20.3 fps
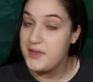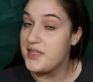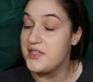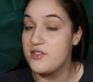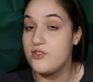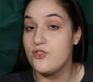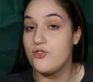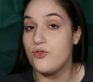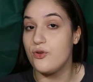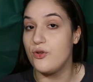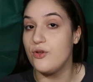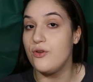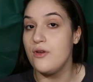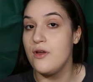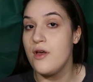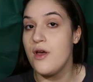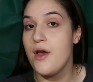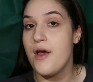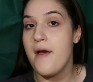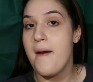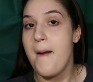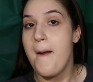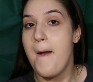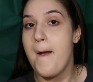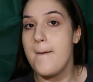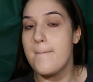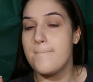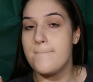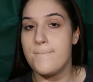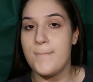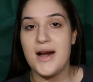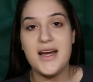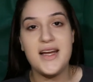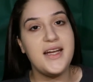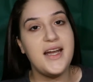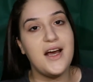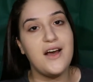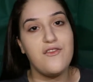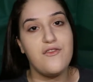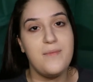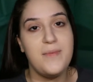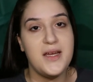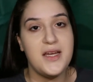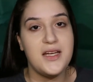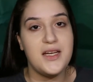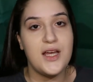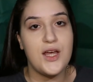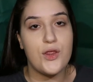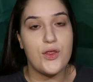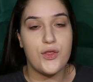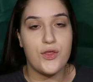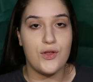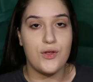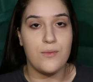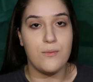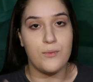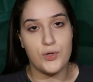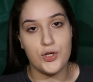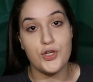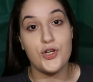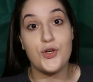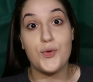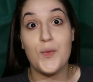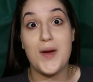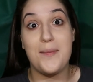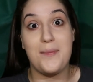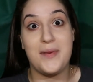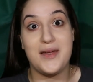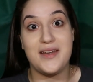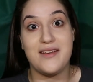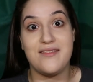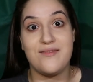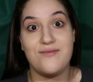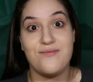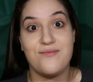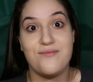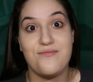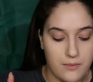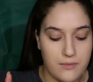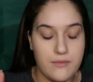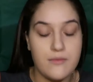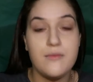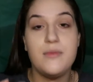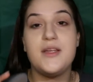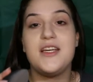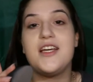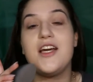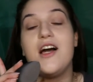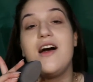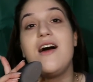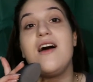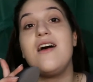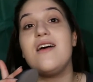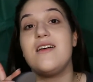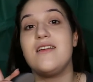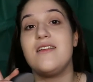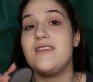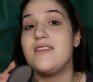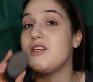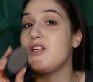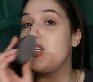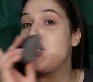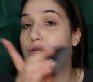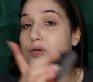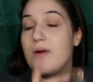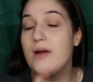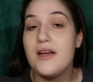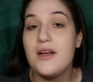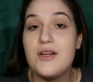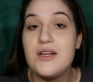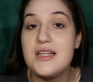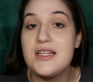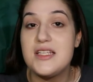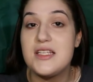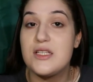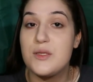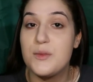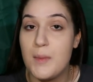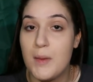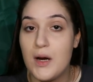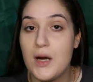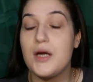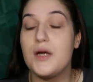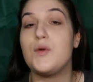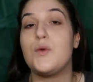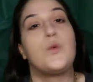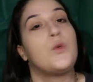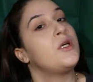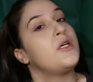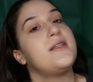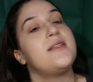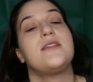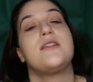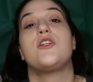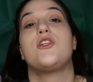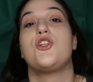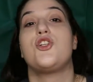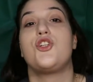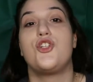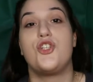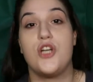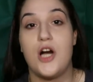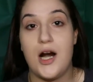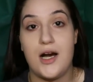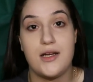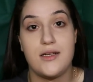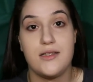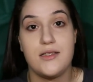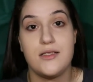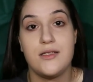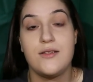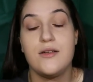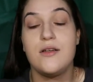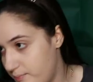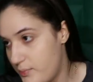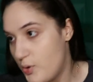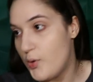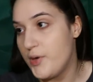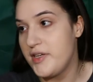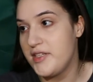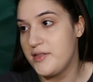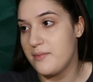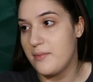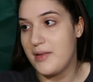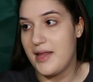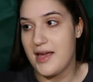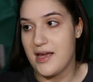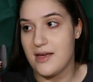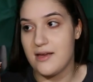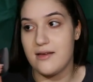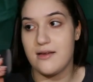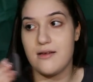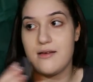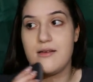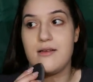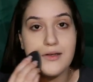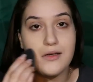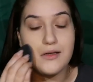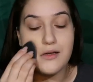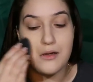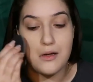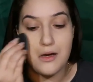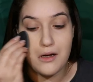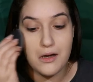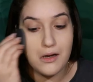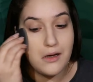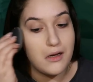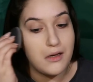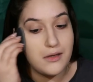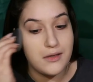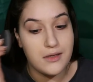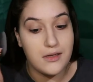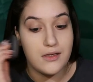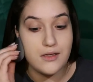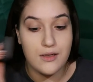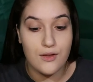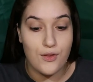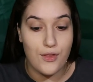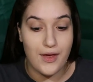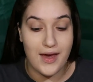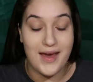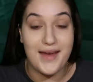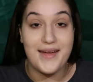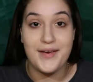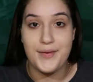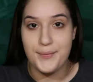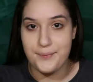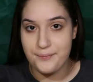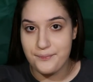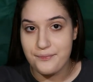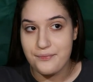pistol might have been the murder weapon, because Gregory Smart was shot point blank on the head,